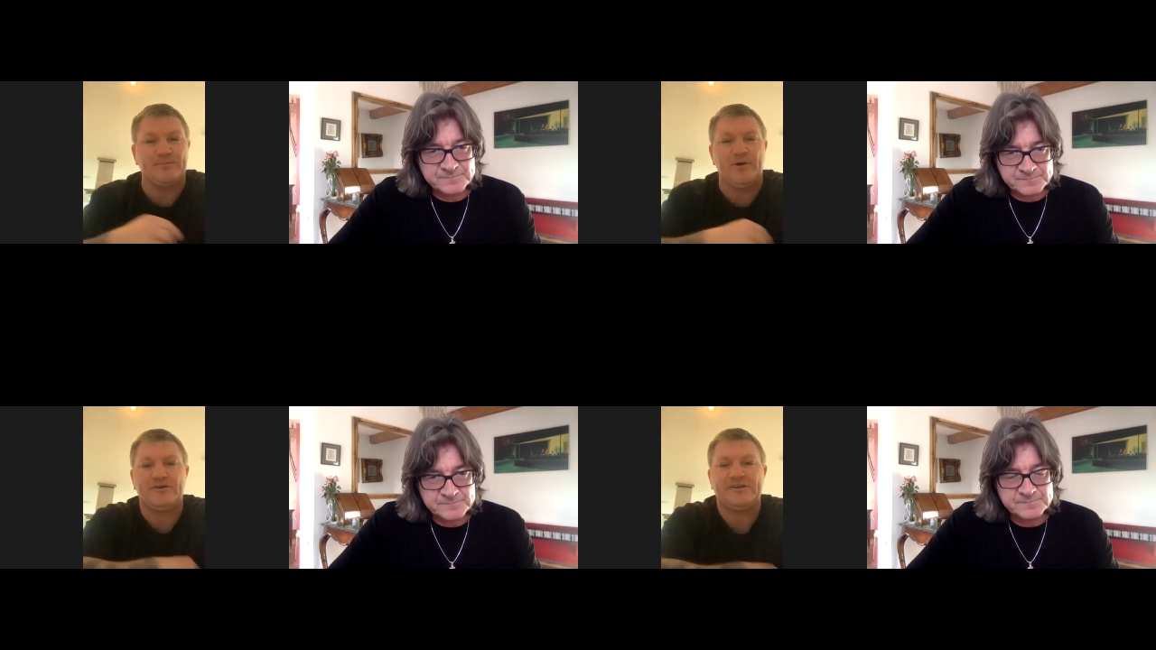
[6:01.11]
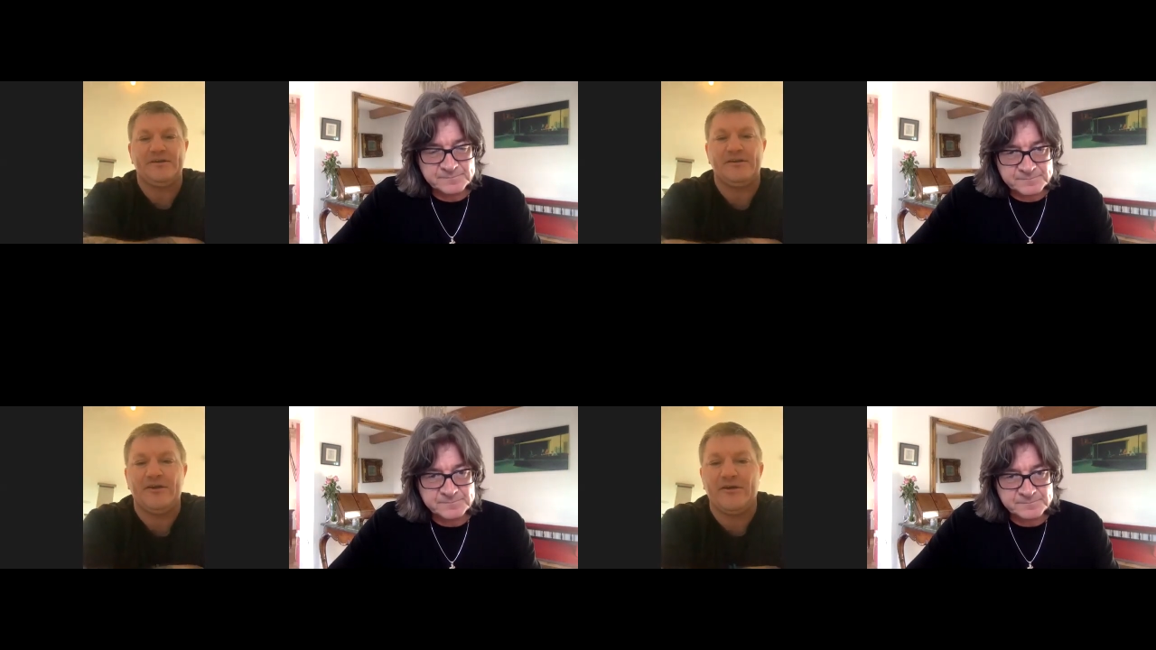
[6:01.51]
Speaker 1: his
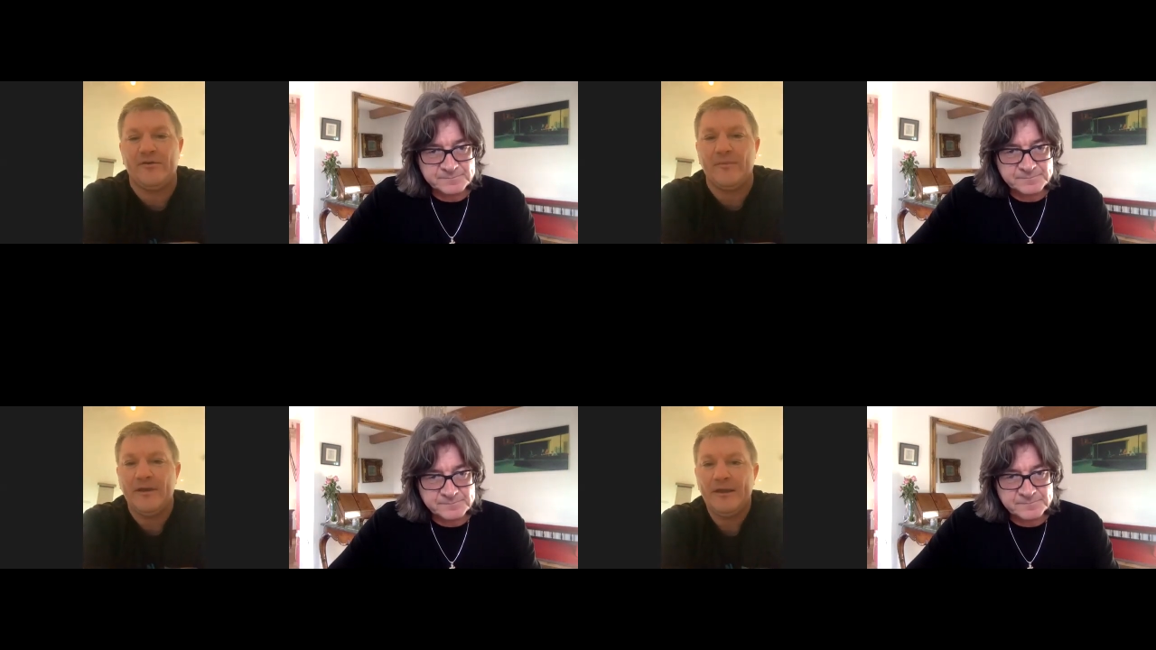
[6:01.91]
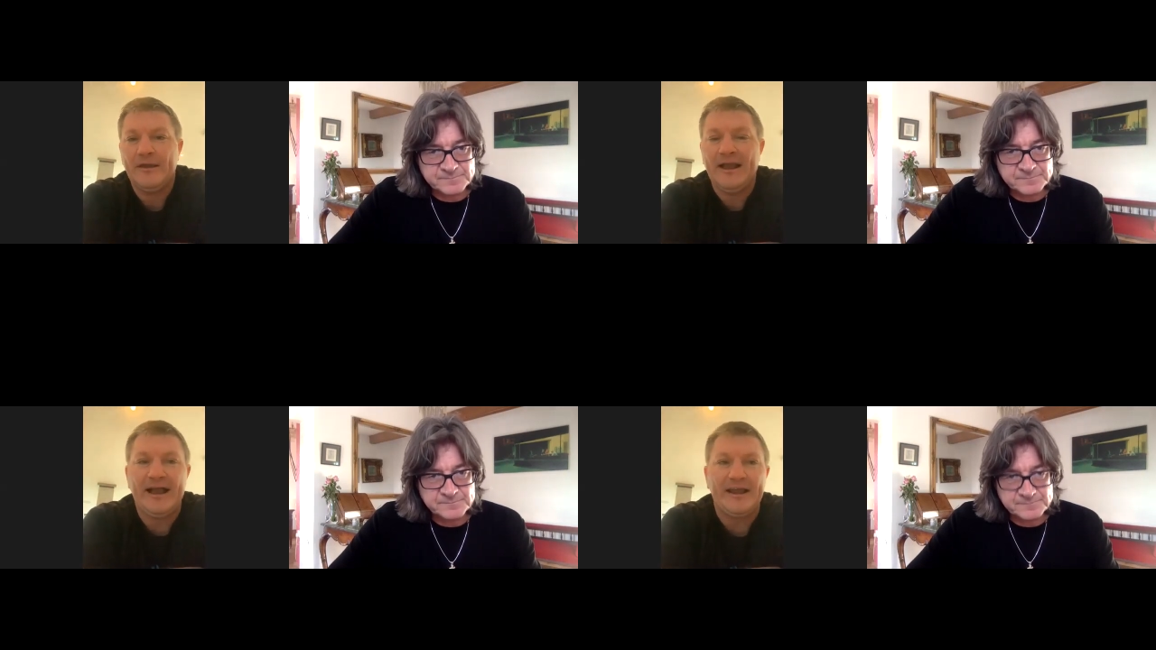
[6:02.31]
boxing um,
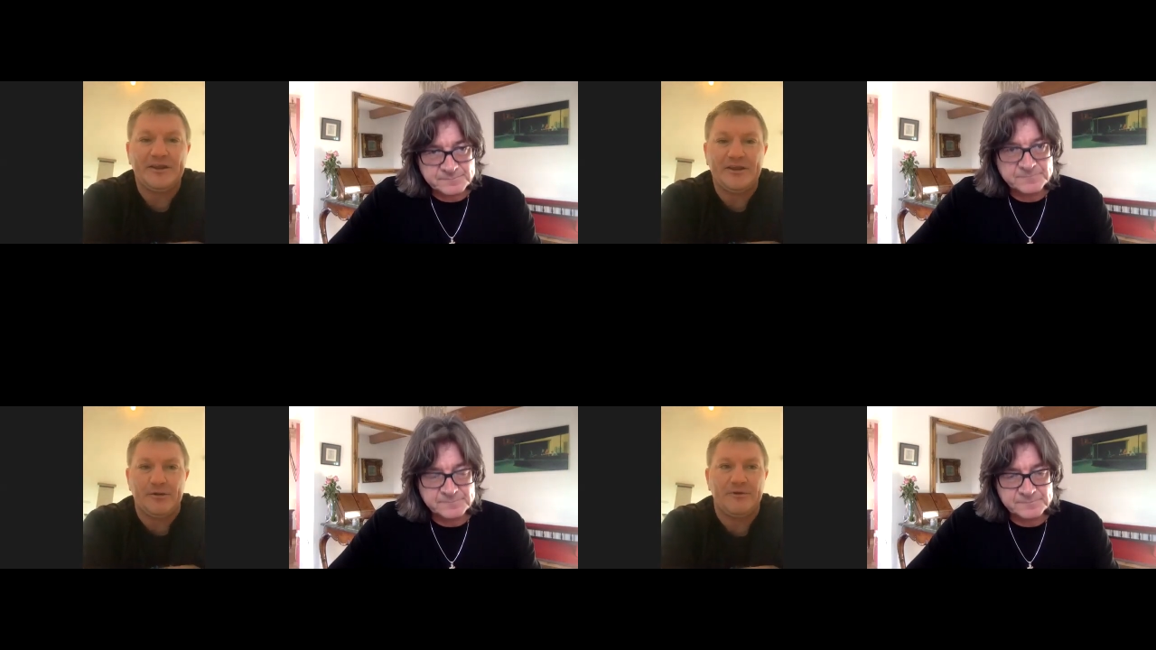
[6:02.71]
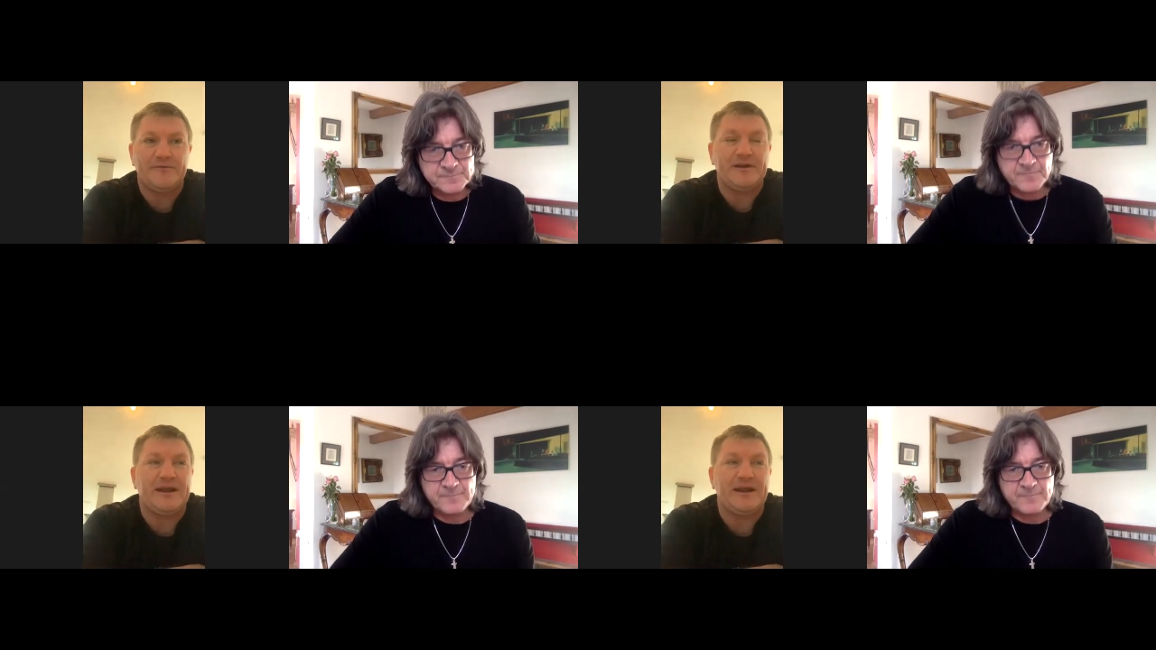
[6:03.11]
IQ, if you